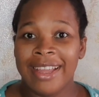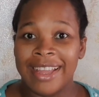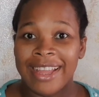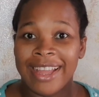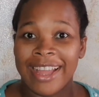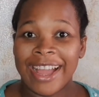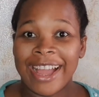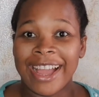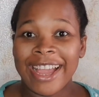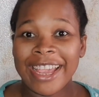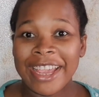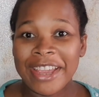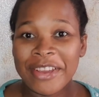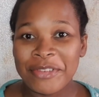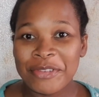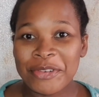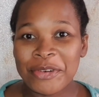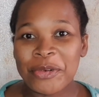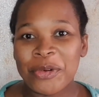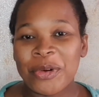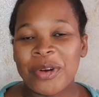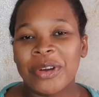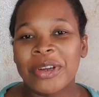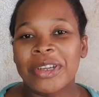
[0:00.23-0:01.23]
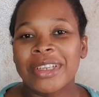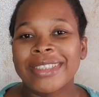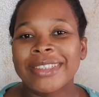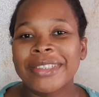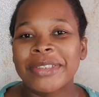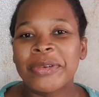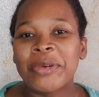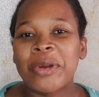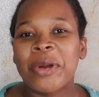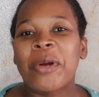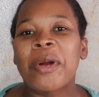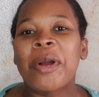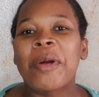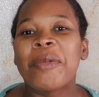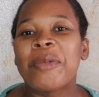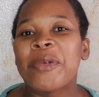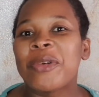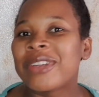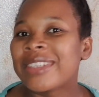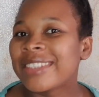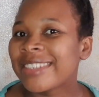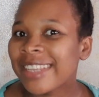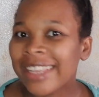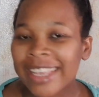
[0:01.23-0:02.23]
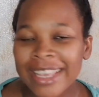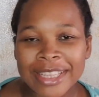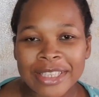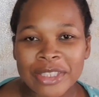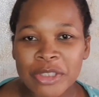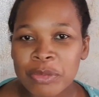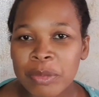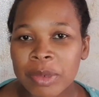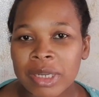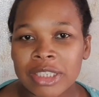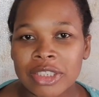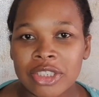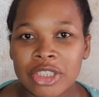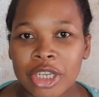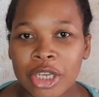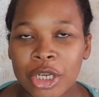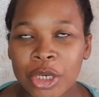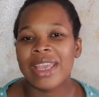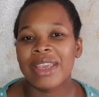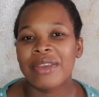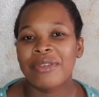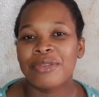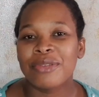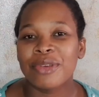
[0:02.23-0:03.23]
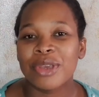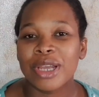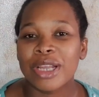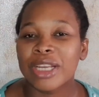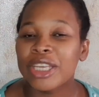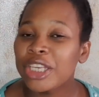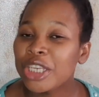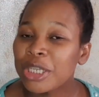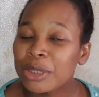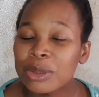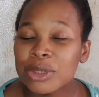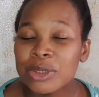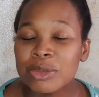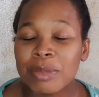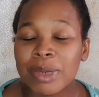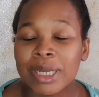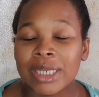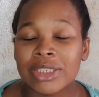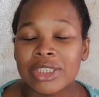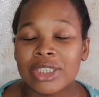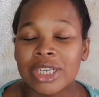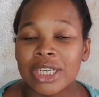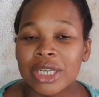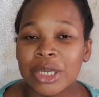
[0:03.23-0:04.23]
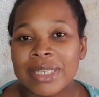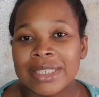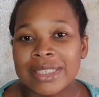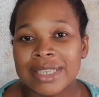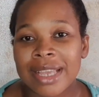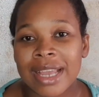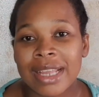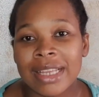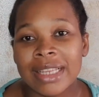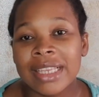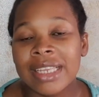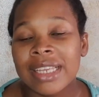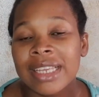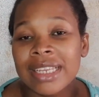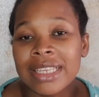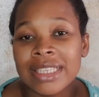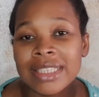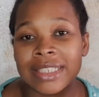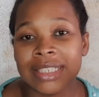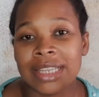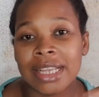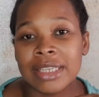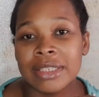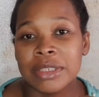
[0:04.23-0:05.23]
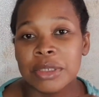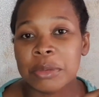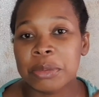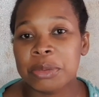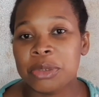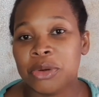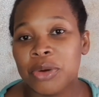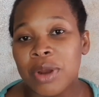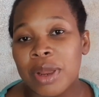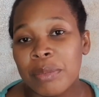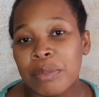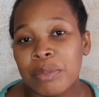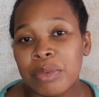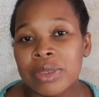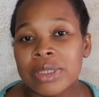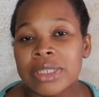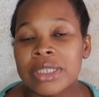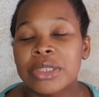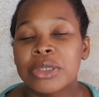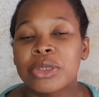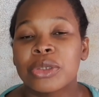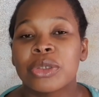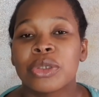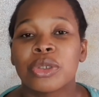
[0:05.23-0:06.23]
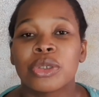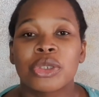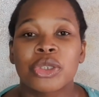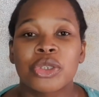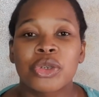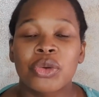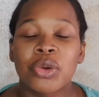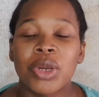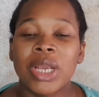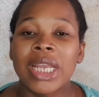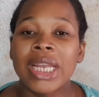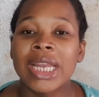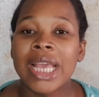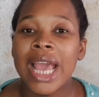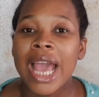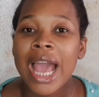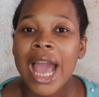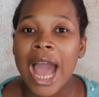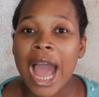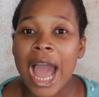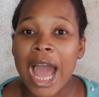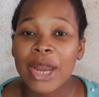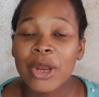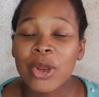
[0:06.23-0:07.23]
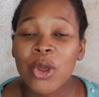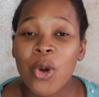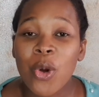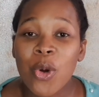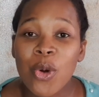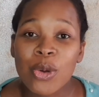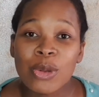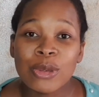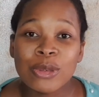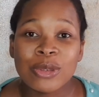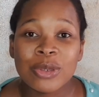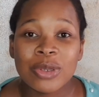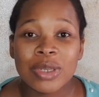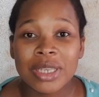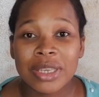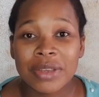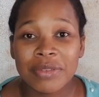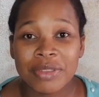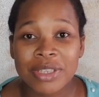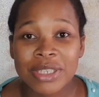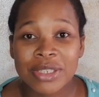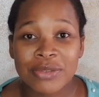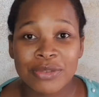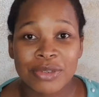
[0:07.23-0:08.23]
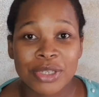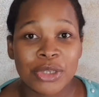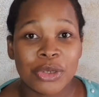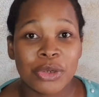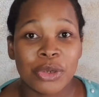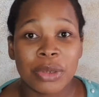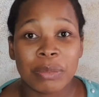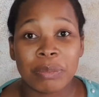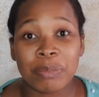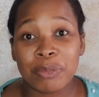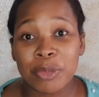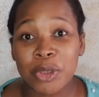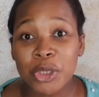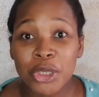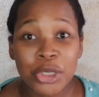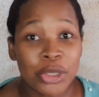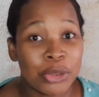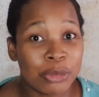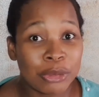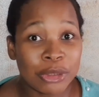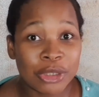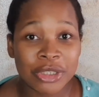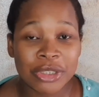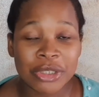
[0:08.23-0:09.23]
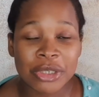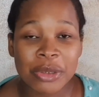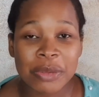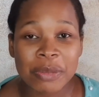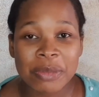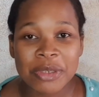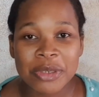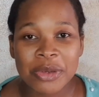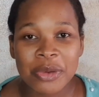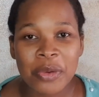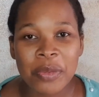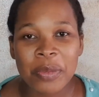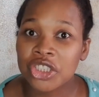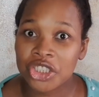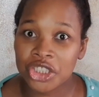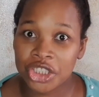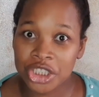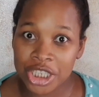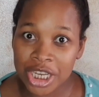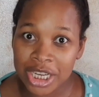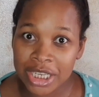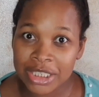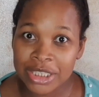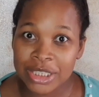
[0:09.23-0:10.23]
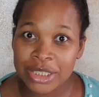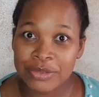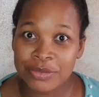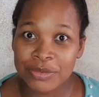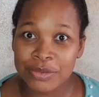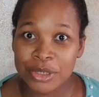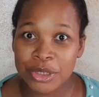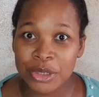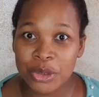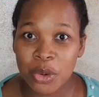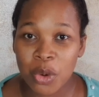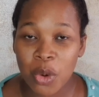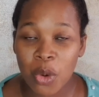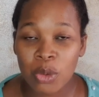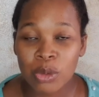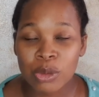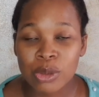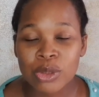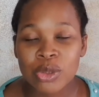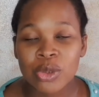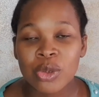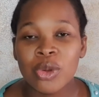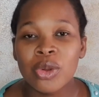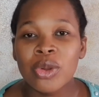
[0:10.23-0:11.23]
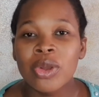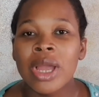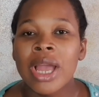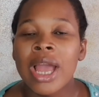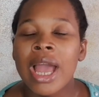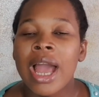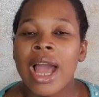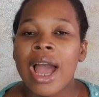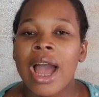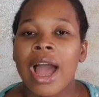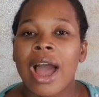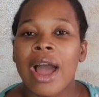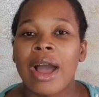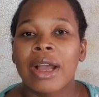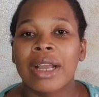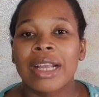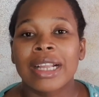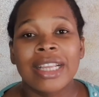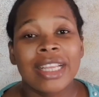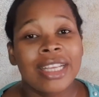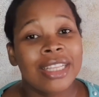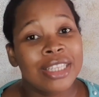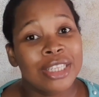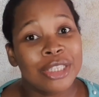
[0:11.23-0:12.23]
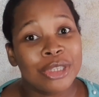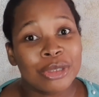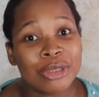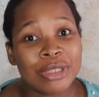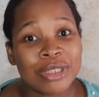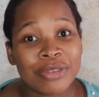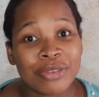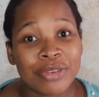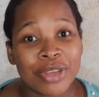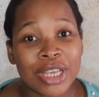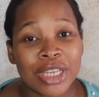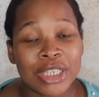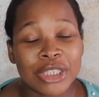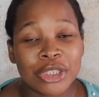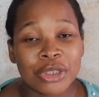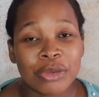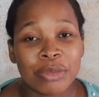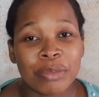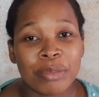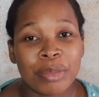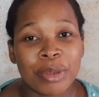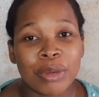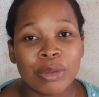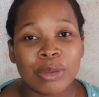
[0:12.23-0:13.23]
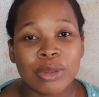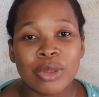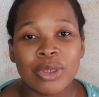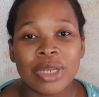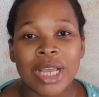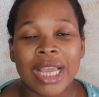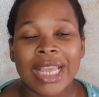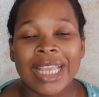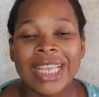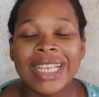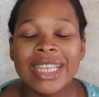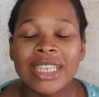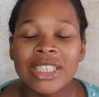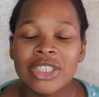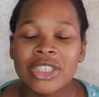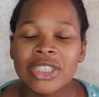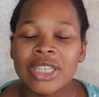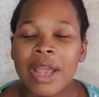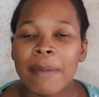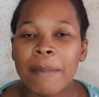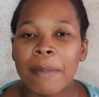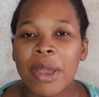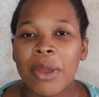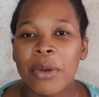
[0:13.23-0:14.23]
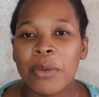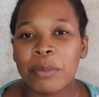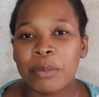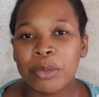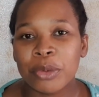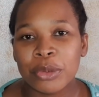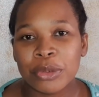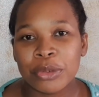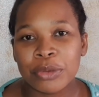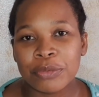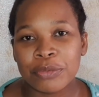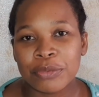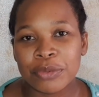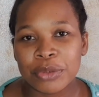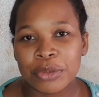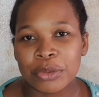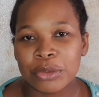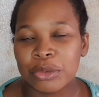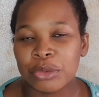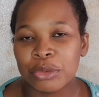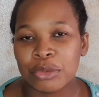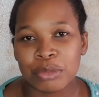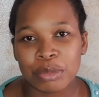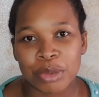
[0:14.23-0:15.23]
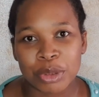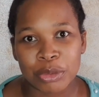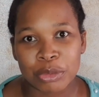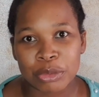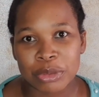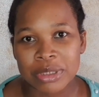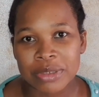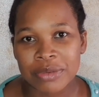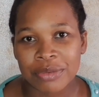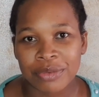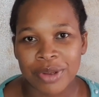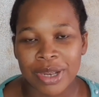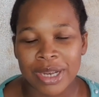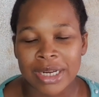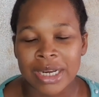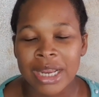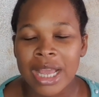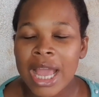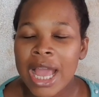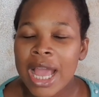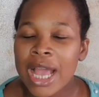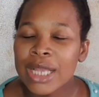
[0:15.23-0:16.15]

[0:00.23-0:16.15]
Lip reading: Hi everyone, welcome once again to my channel. If you are new to my channel, kindly hit that subscribe button on your screen and also give this video a huge thumbs up. Share this video also and click the notification bell so that each time I upload a video you'll be notified.